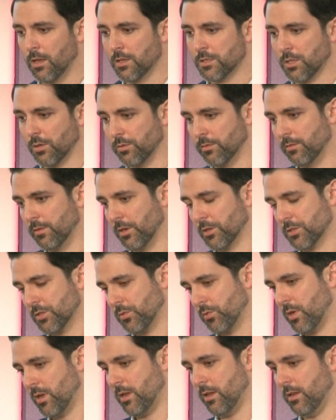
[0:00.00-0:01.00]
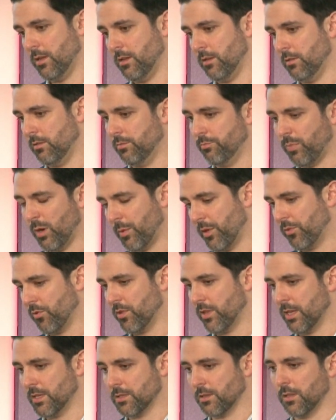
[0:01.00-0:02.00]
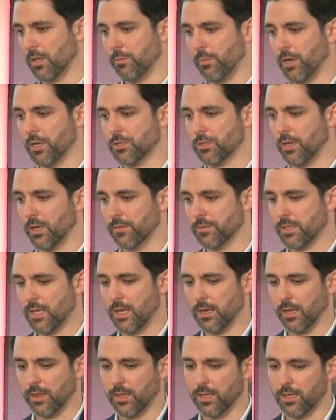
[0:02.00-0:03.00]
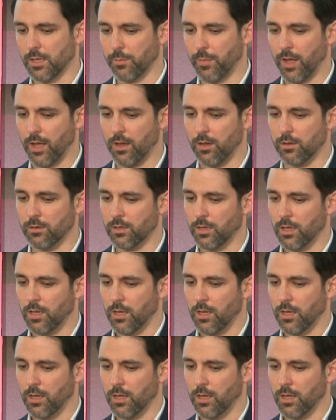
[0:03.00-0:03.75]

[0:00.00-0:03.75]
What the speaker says: So there's probably three things on the administrative side to think about.